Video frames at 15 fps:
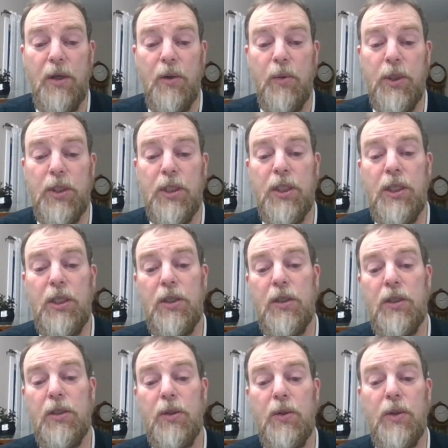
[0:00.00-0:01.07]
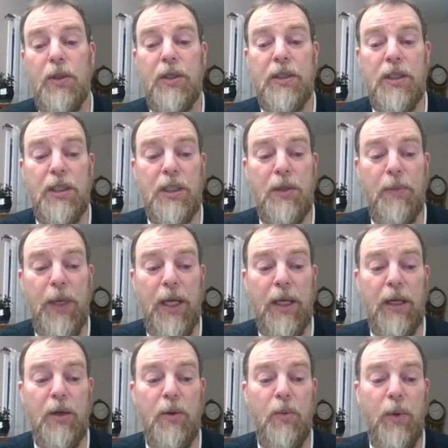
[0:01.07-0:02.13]
which teaches you a
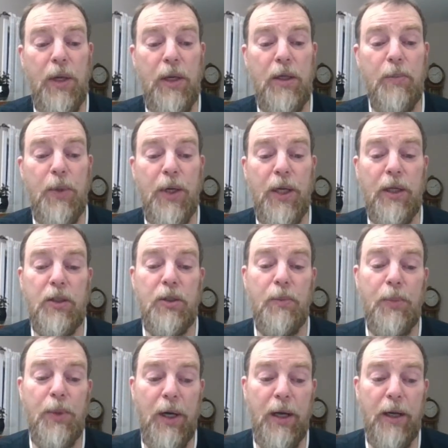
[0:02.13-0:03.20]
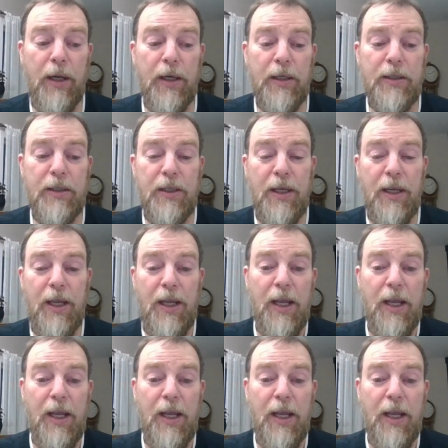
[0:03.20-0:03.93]
systematic way to protect your products,